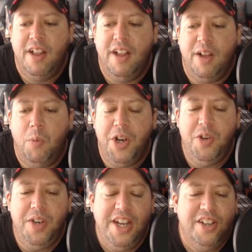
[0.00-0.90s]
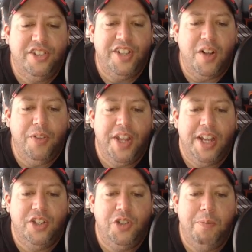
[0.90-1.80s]
when you need to sell
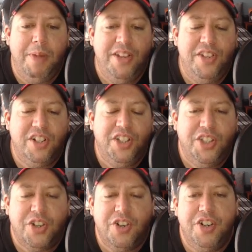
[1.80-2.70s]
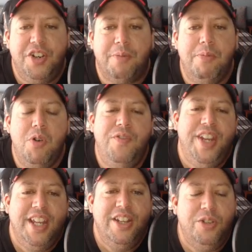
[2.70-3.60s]
things, you basically turn your
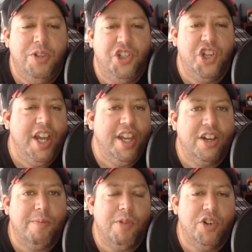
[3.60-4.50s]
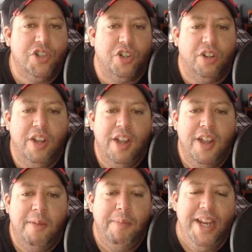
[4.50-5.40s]
movie into a giant commercial,
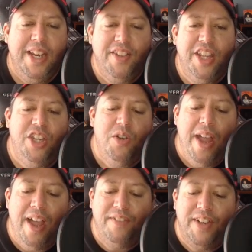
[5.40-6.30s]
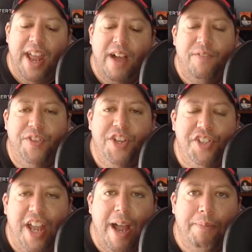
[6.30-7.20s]
meaning that you have to have this
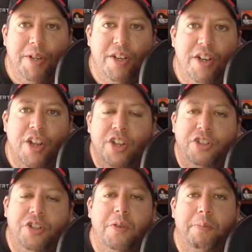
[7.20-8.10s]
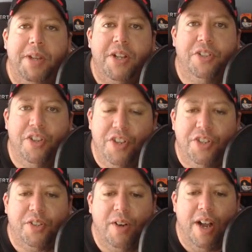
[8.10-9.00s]
happen to appeal to
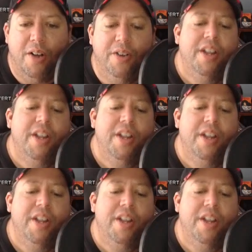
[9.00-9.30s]
this crowd.